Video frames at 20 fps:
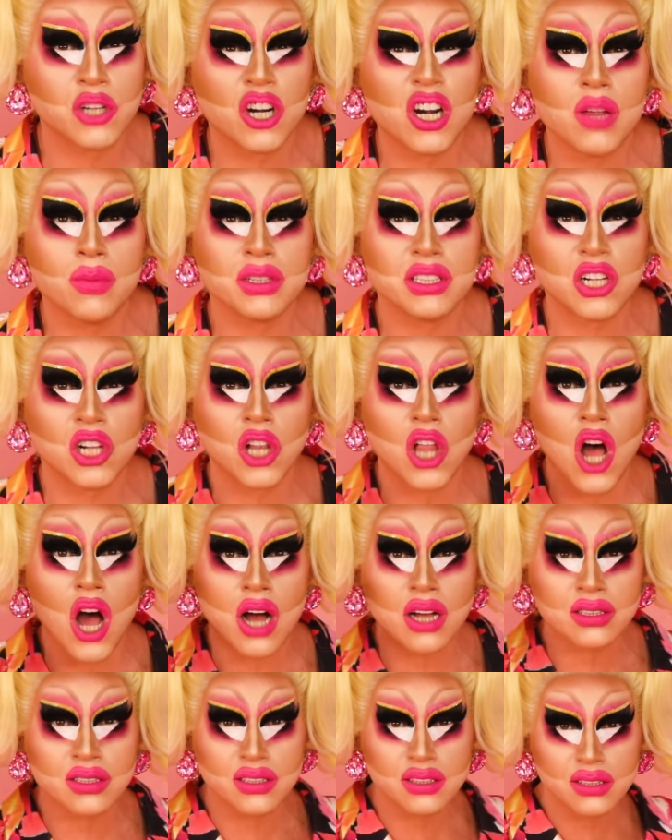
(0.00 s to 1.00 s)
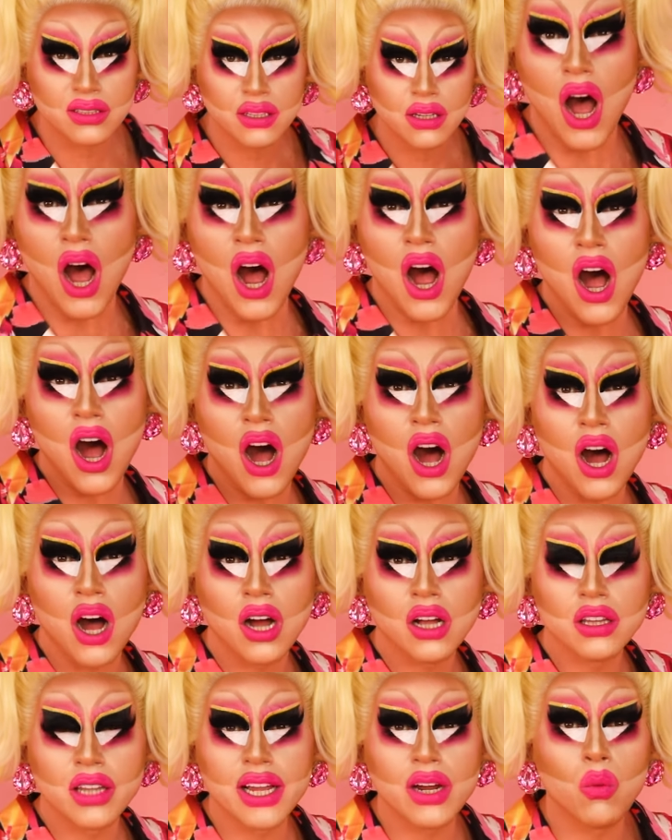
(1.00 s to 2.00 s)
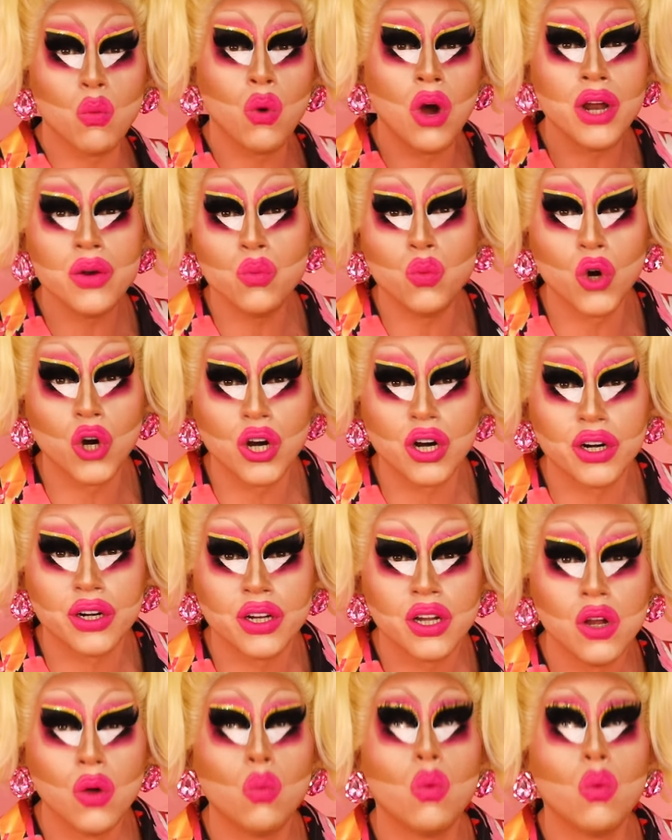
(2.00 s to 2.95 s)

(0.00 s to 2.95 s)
Her name is Gloss. Oh, like one word.